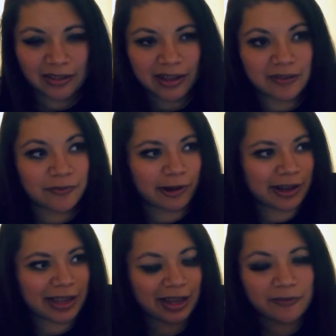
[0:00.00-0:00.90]
like
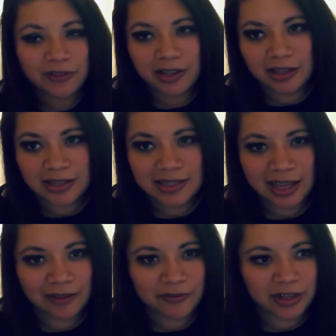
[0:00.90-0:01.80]
avoiding caffeine because
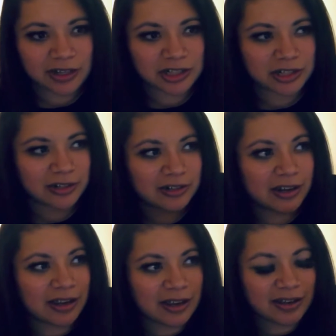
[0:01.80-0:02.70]
caffeine and sugar
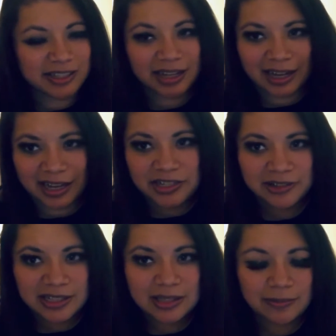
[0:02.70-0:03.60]

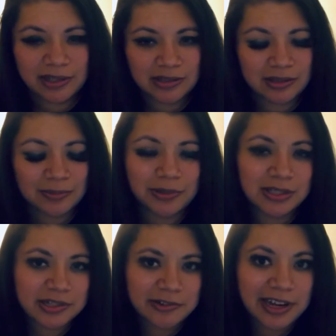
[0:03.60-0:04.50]
dehydrates the muscles and
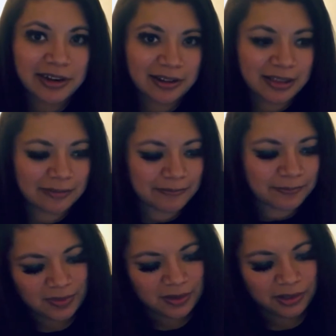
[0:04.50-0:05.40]
puts strain on them.
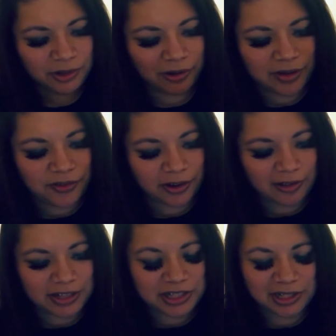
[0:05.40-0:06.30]
You know, if you're
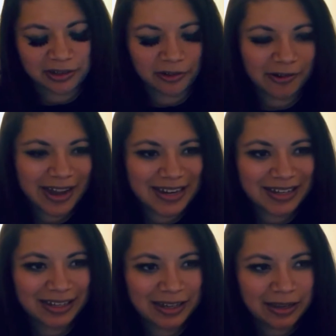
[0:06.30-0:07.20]
clenching or
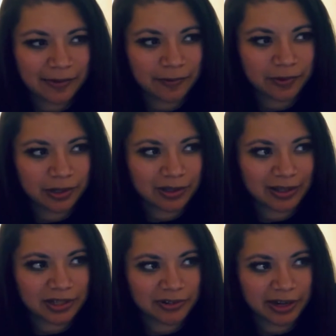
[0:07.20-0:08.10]
grinding,
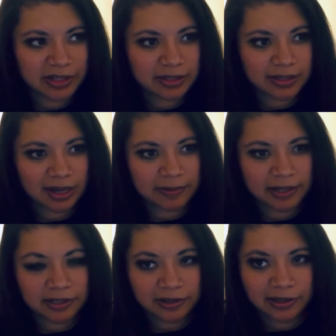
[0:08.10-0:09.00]
really trying to stop
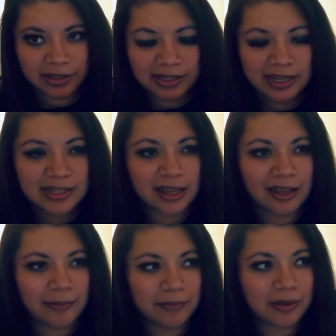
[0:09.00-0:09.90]
that during the
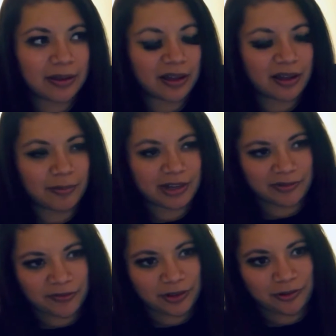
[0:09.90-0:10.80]
daytime, and
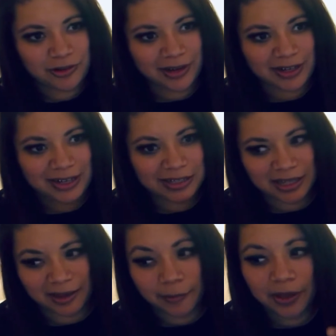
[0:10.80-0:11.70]
if you do at nighttime,